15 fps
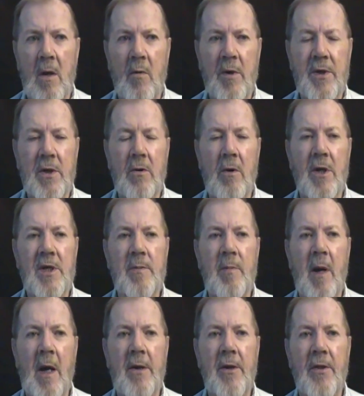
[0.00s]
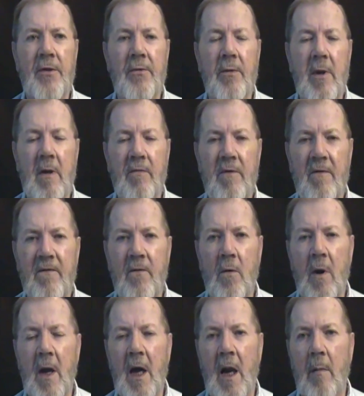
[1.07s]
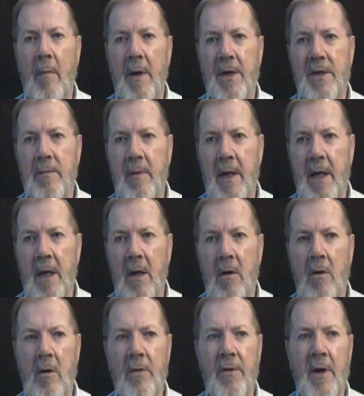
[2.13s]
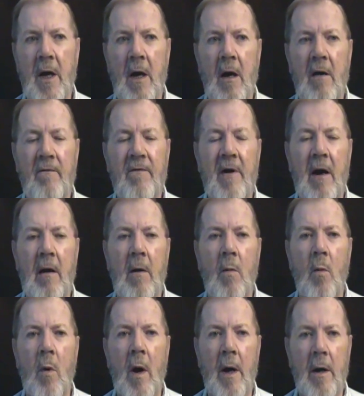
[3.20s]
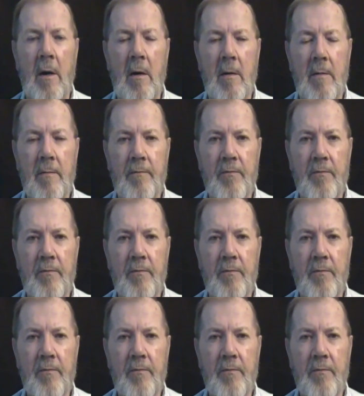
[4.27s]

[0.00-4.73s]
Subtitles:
which correspond to three of the four elements, meaning earth, air, fire, and water.